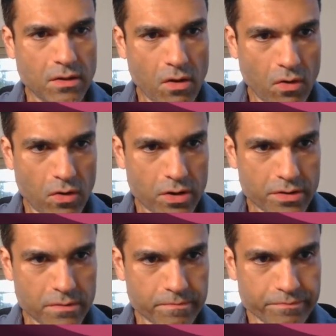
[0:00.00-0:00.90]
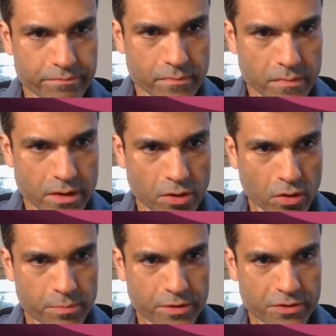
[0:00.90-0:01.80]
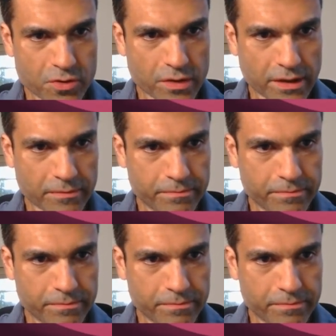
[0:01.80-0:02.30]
or your persona.